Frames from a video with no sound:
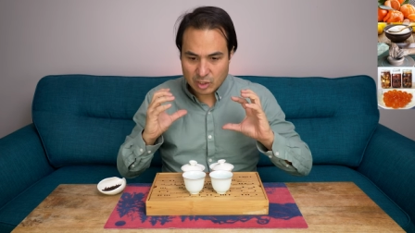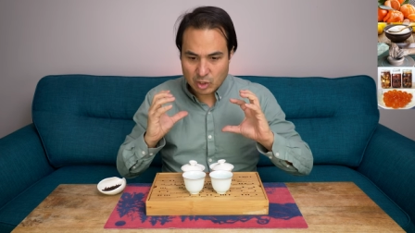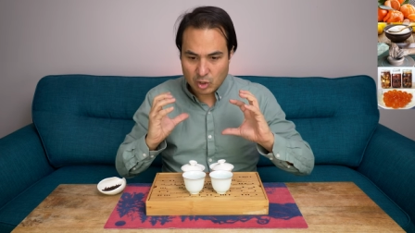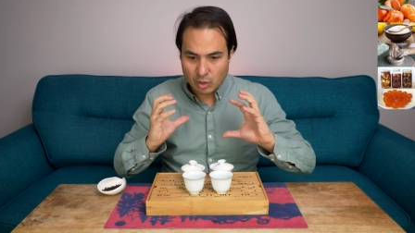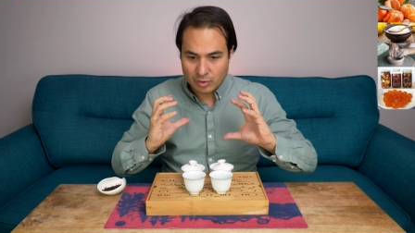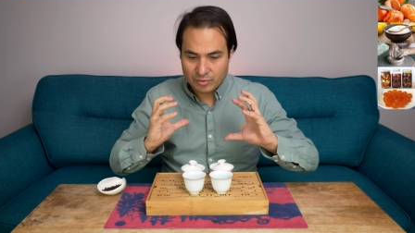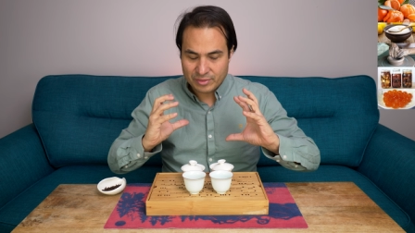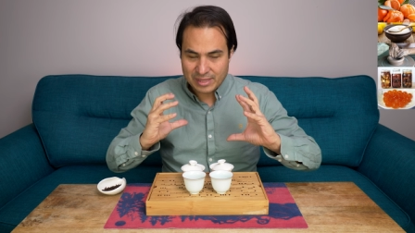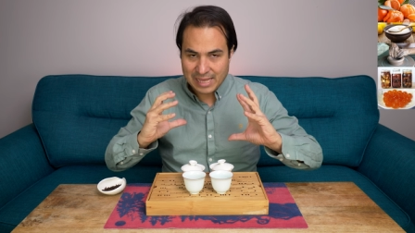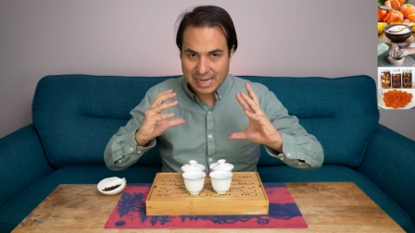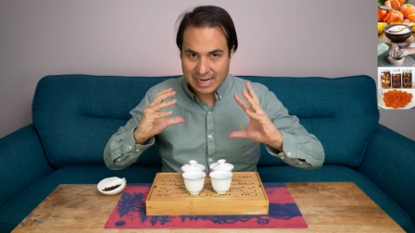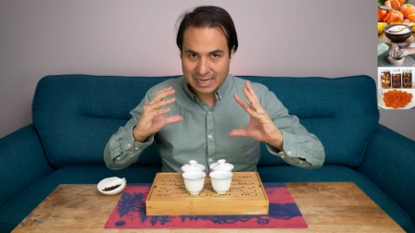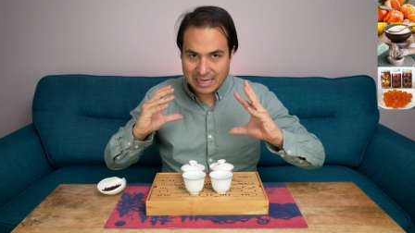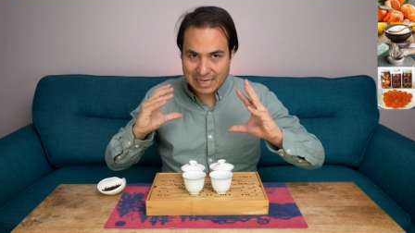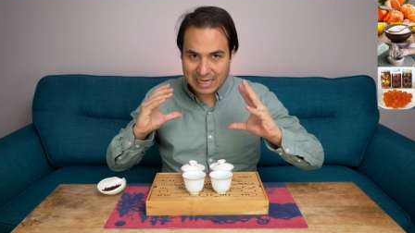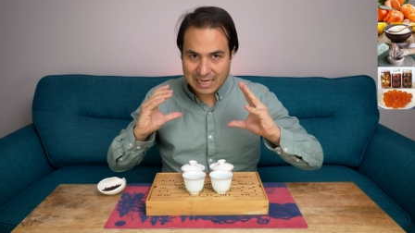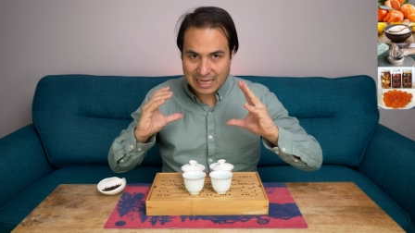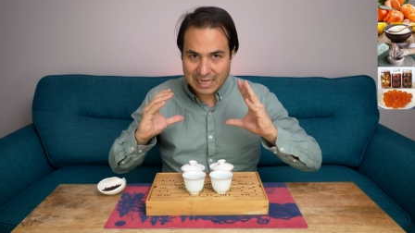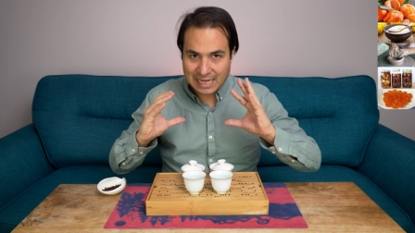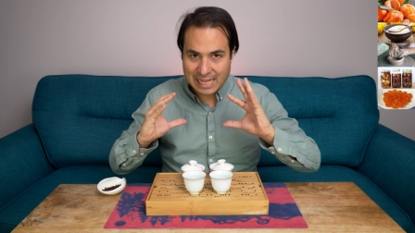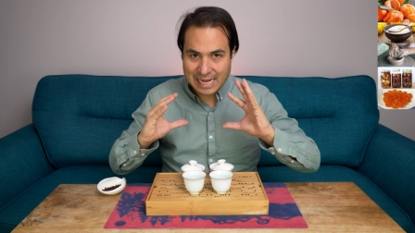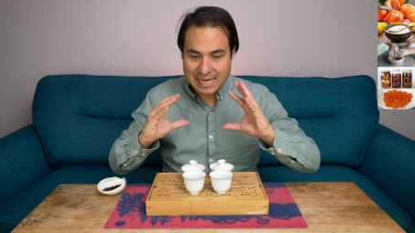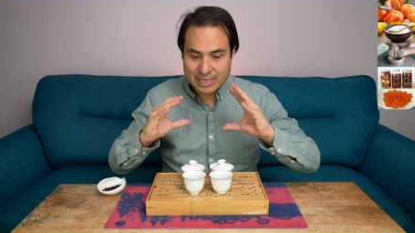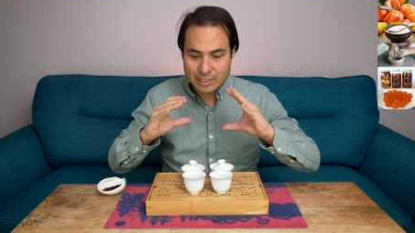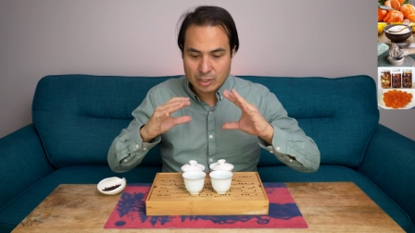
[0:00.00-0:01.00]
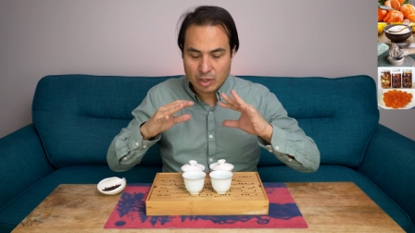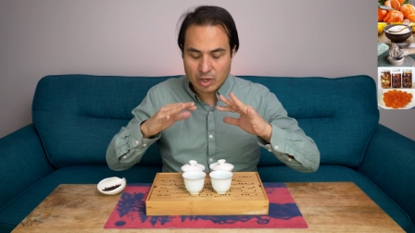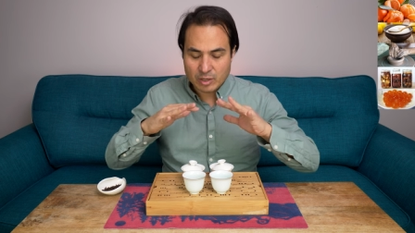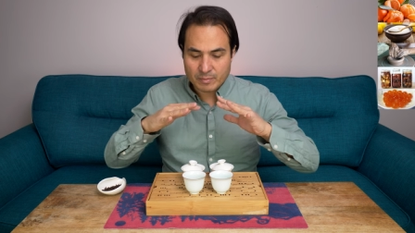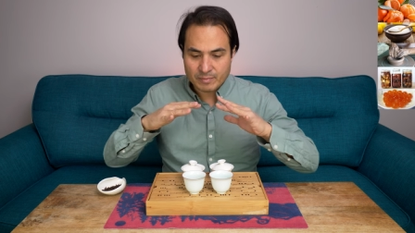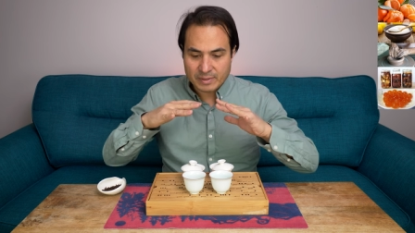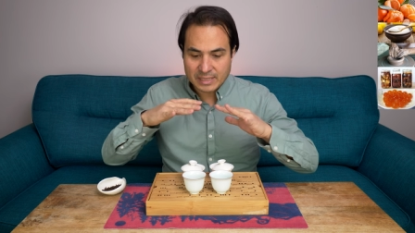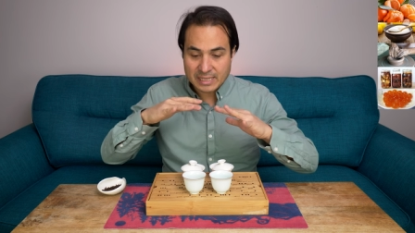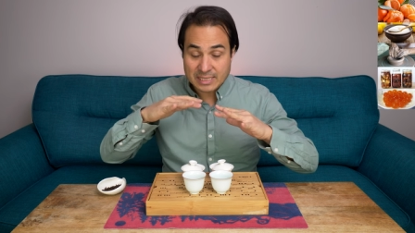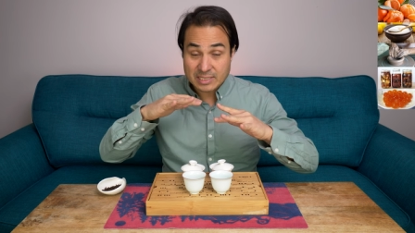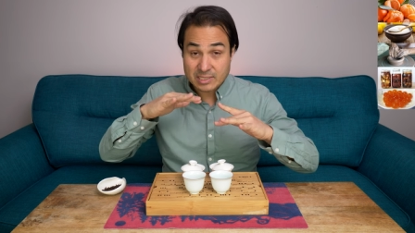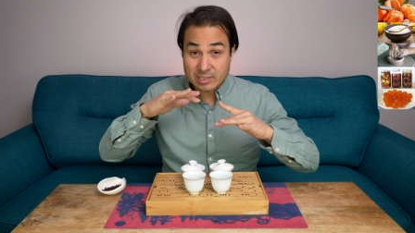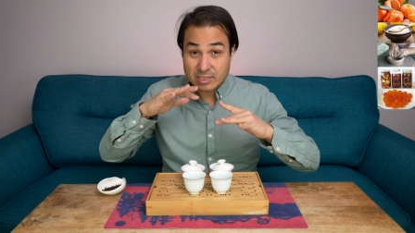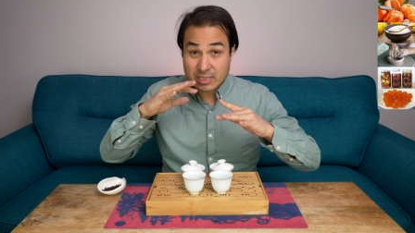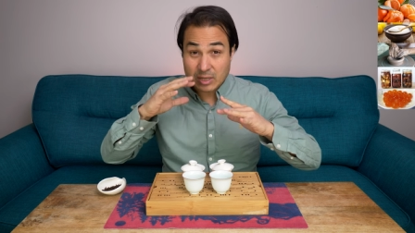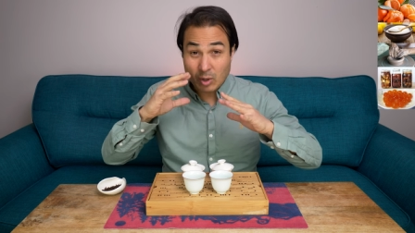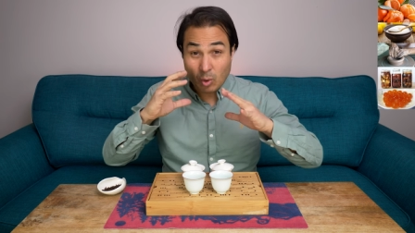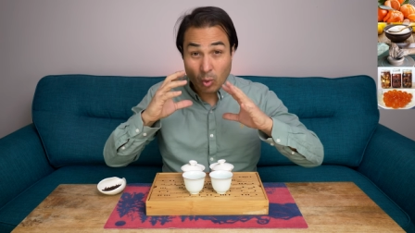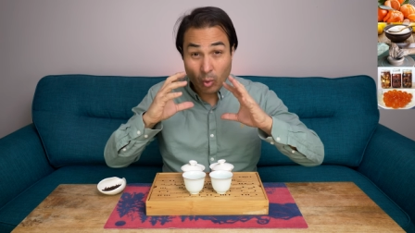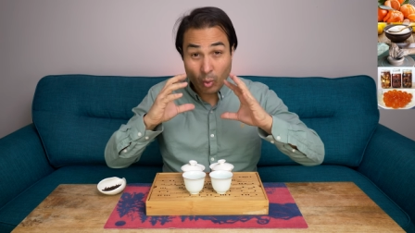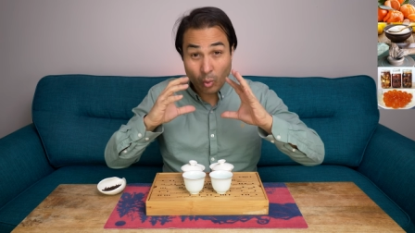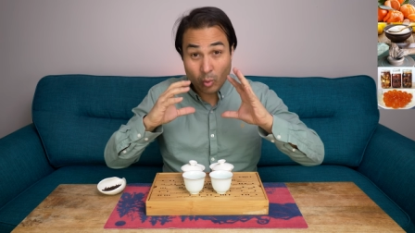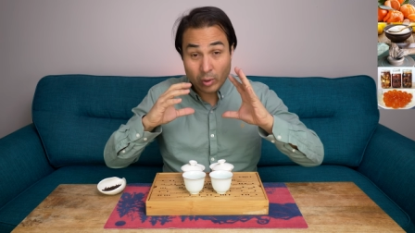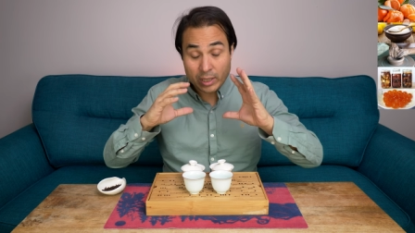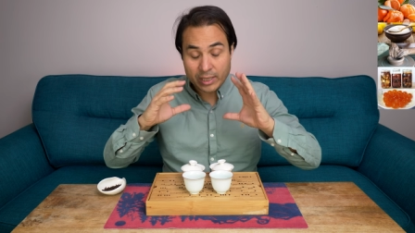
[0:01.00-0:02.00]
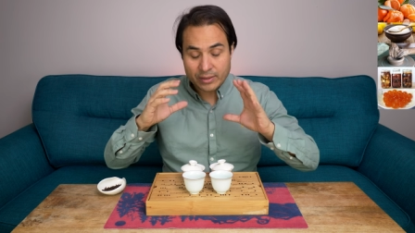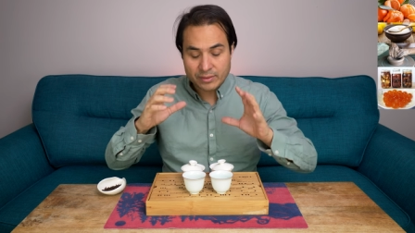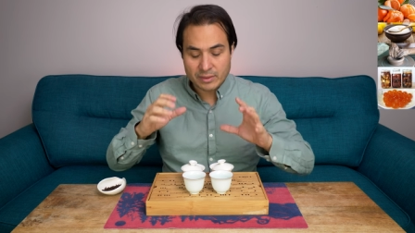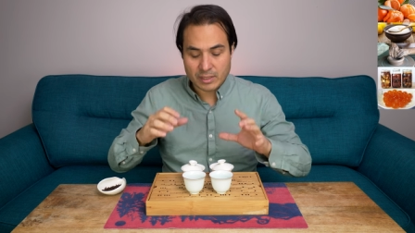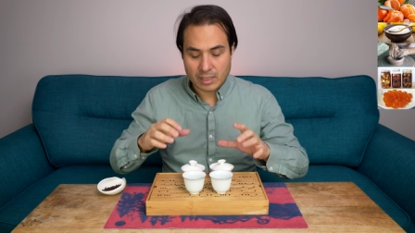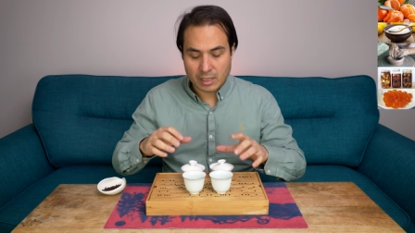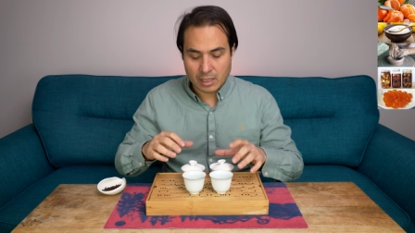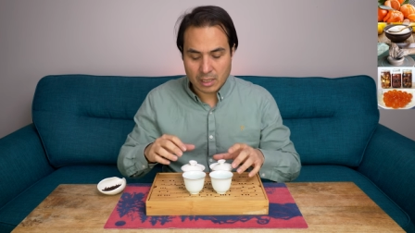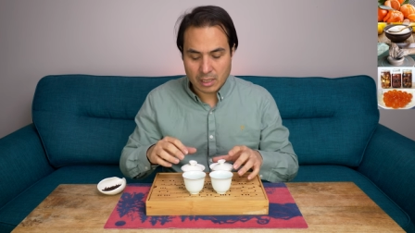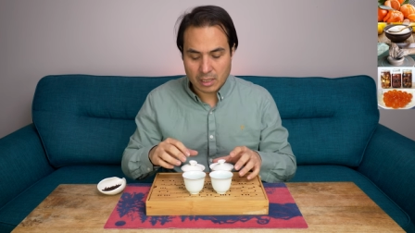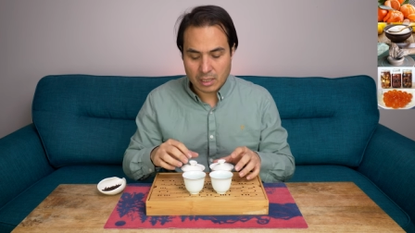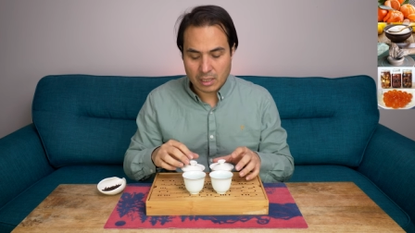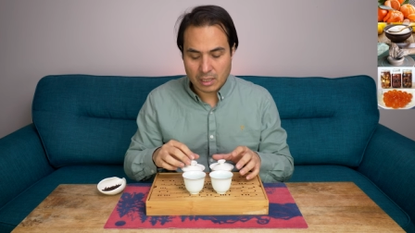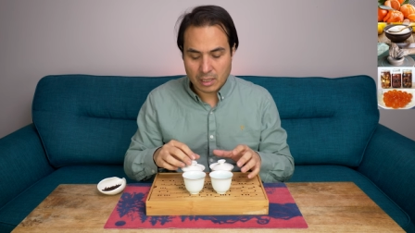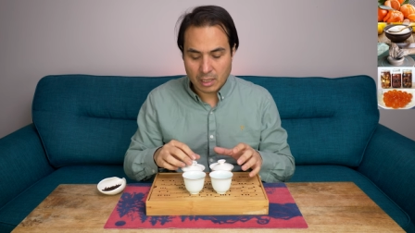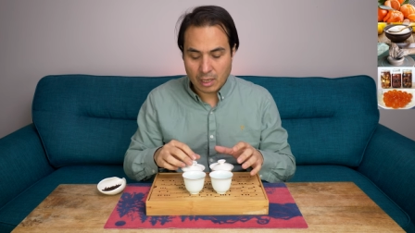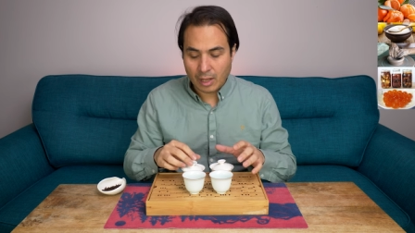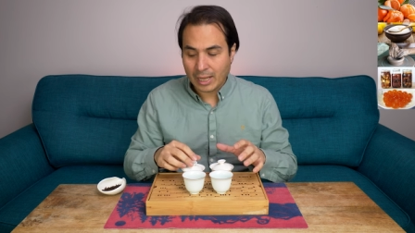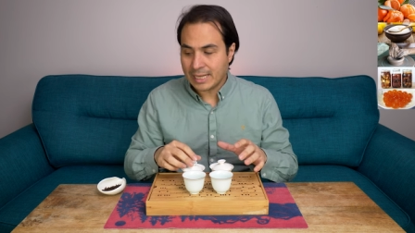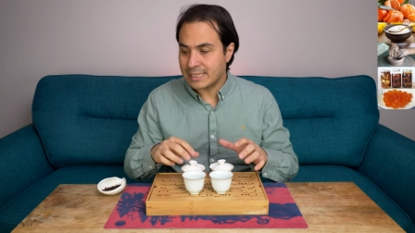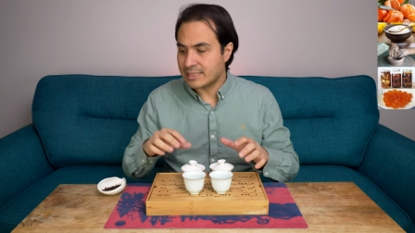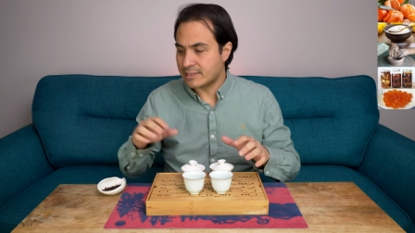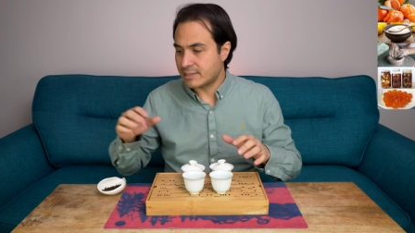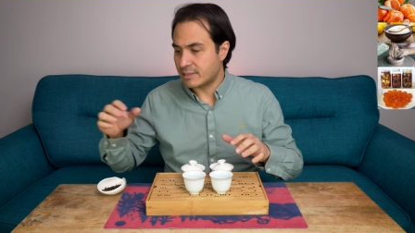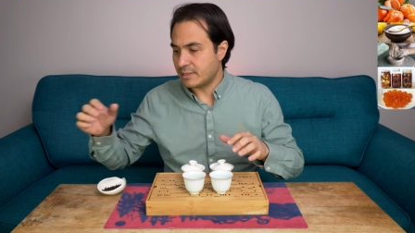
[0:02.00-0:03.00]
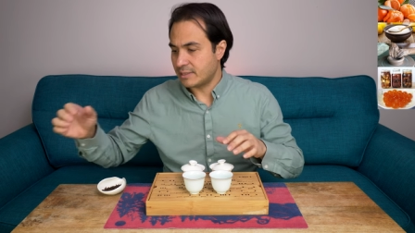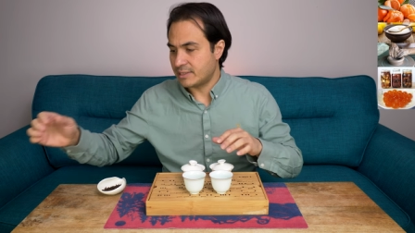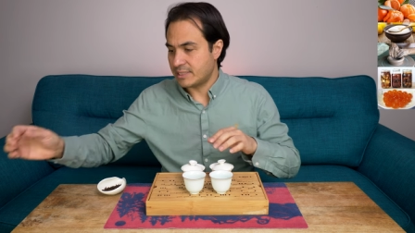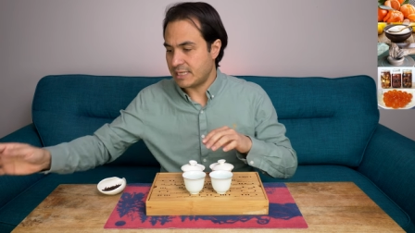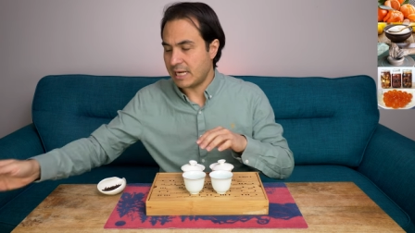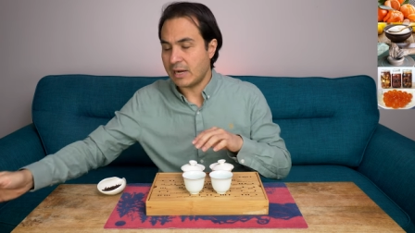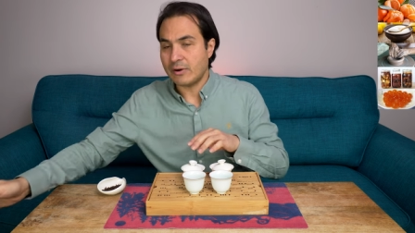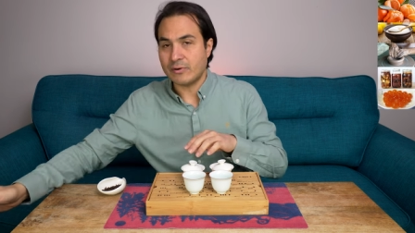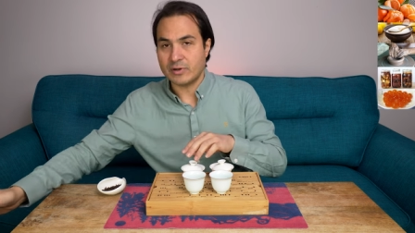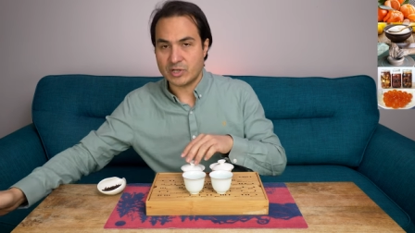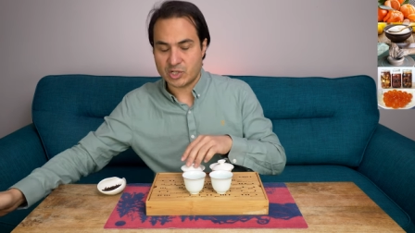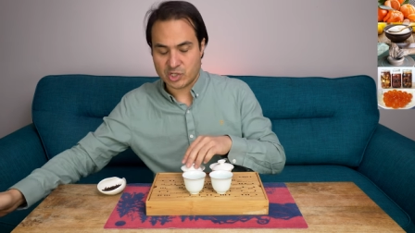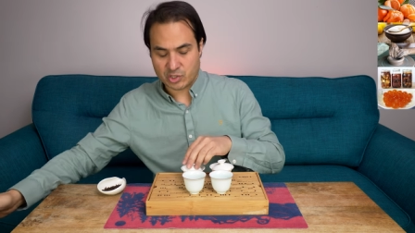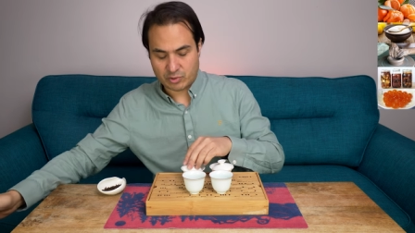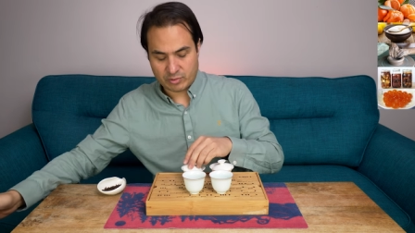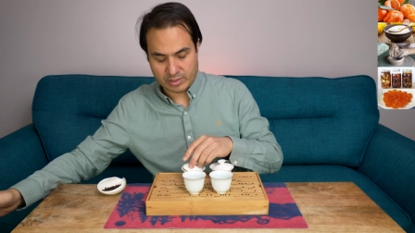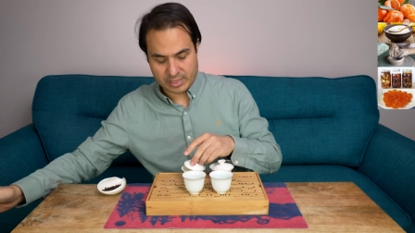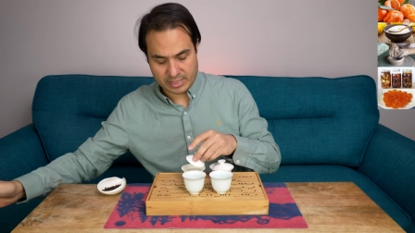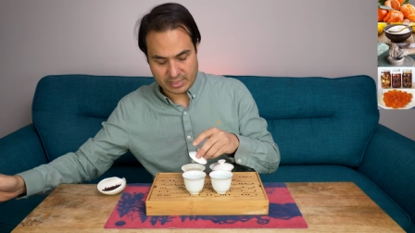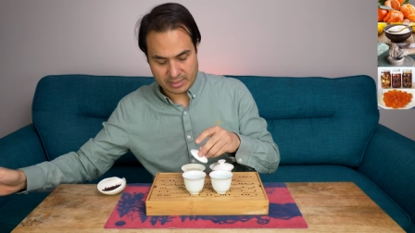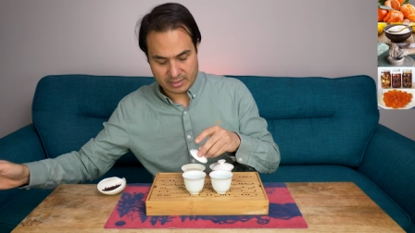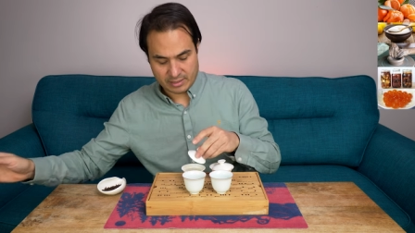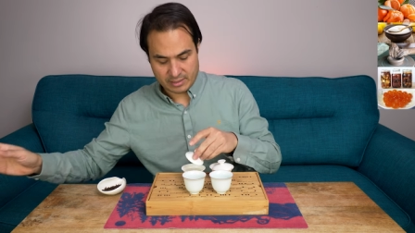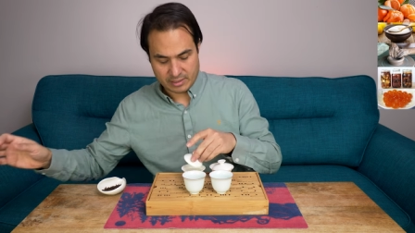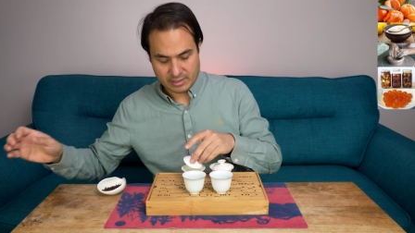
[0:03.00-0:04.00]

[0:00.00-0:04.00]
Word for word: got that clay note, but it's all in the lighter territory.